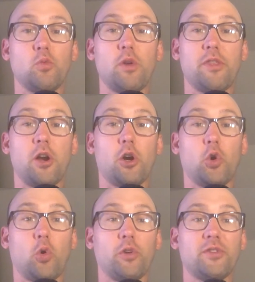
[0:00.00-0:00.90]
within our
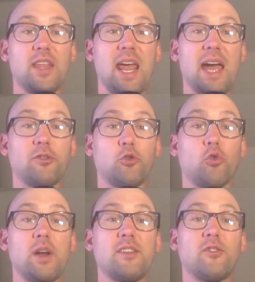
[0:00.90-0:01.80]
course that has
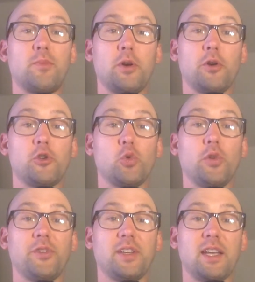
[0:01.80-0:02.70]
great
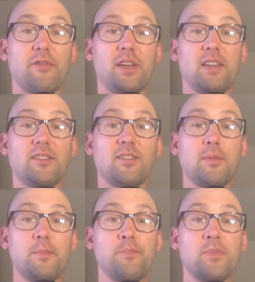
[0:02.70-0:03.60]
spiritual significance.
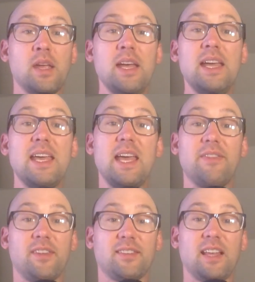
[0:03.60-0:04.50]

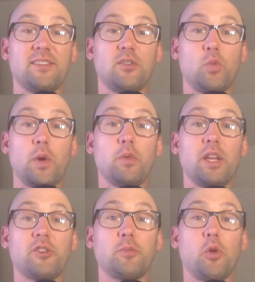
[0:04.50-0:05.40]
In this lesson, we will
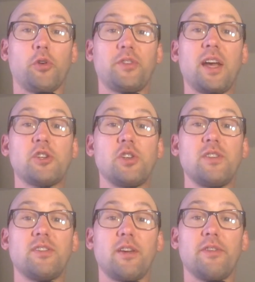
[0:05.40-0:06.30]
explore
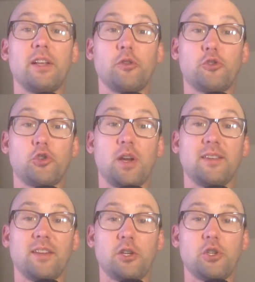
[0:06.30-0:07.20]
sections of English
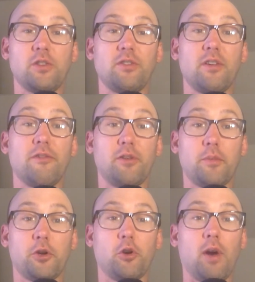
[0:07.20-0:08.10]
translations from
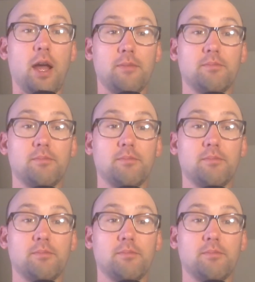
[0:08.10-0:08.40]
the Quran.